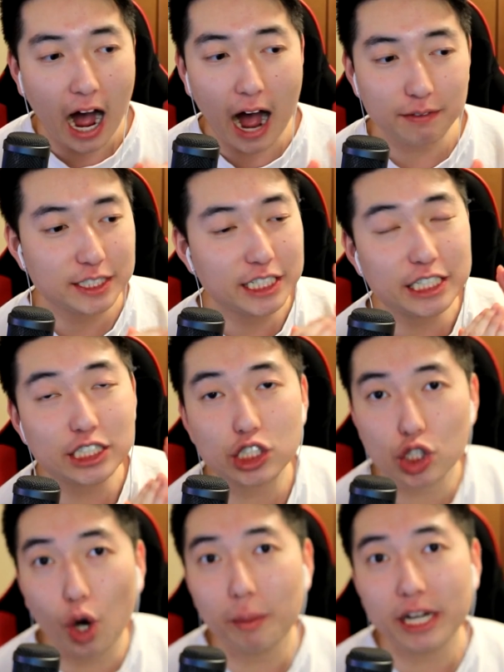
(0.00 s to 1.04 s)
I've seen
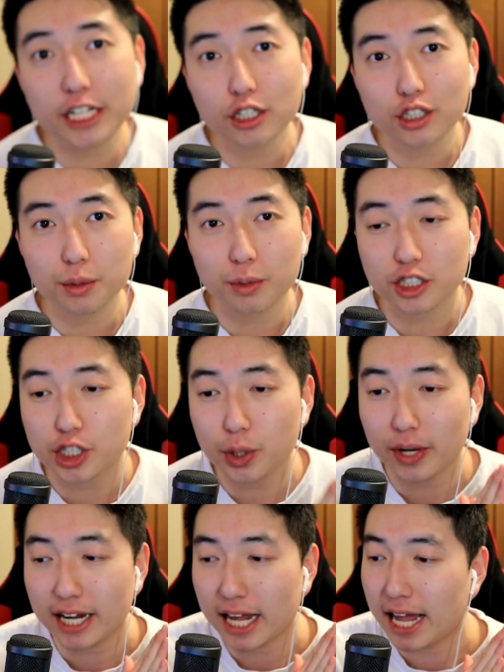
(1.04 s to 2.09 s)
so many YouTubers do
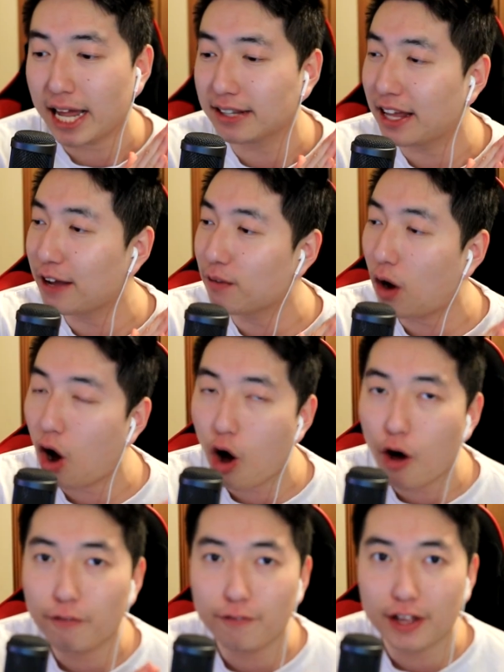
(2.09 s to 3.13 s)
it and they've
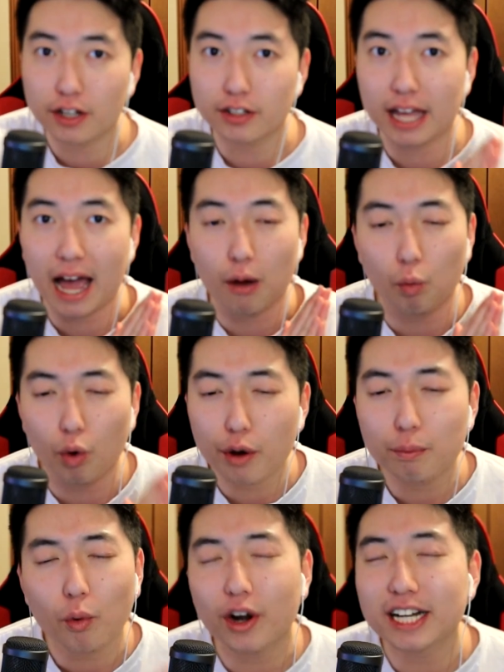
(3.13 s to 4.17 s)
all failed at
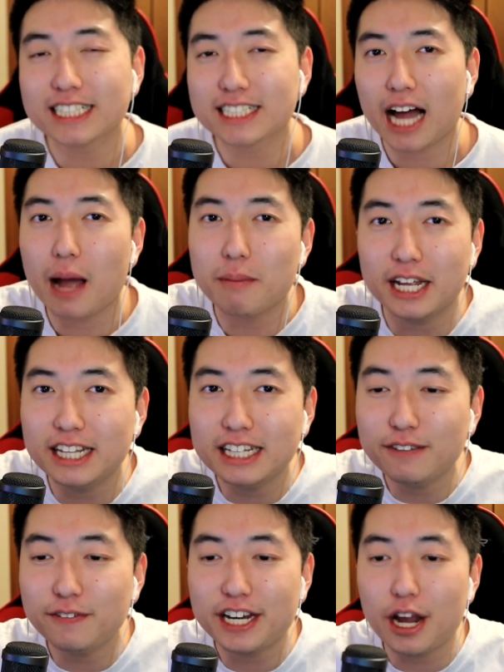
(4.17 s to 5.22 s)
one point in time in
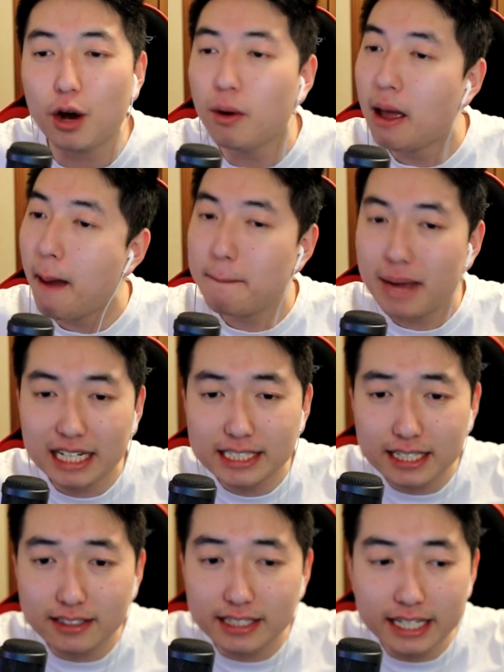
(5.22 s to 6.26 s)
the video.
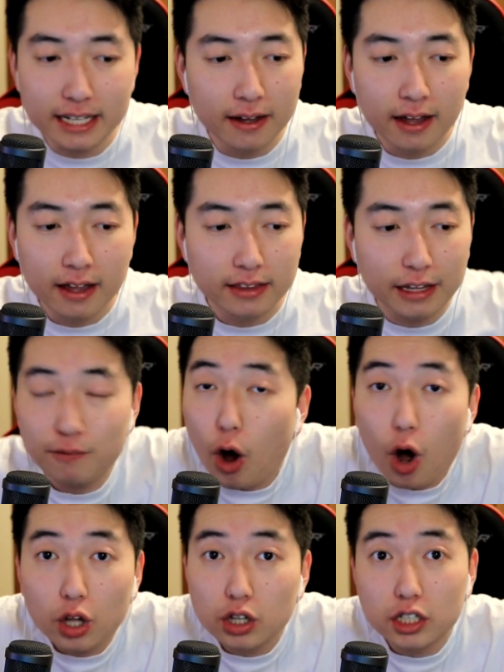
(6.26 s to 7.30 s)
Basically, they've
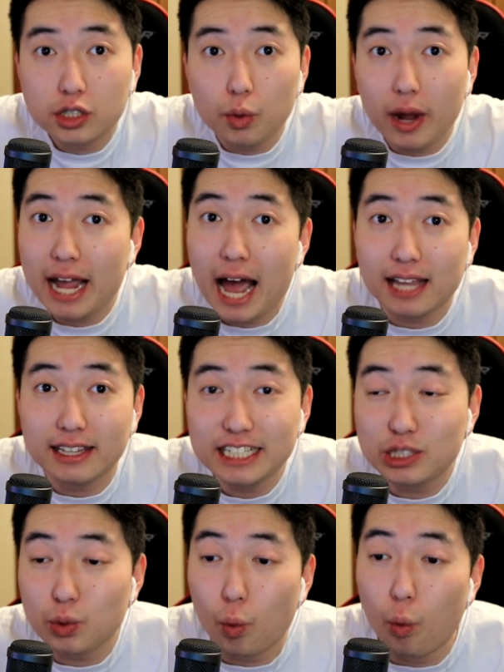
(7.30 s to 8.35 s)
all looked away at
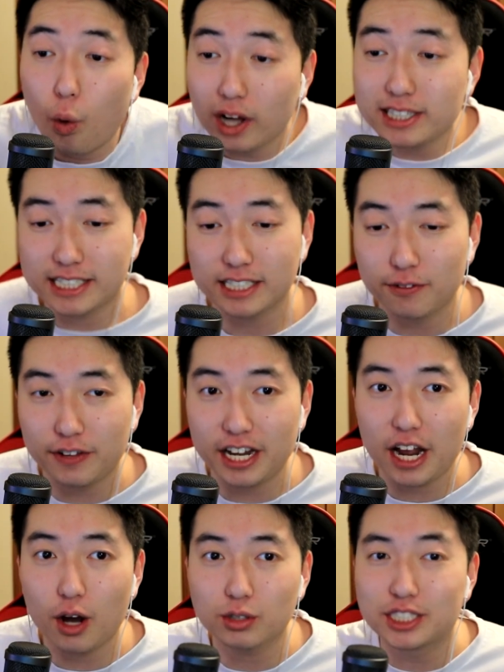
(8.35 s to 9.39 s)
least once in the
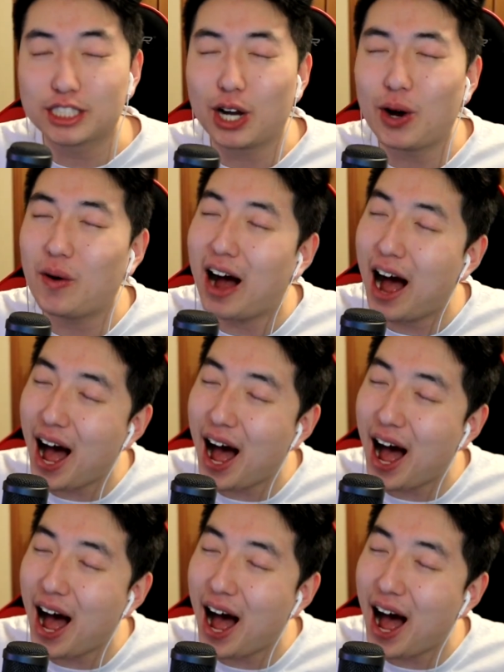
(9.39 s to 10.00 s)
video, so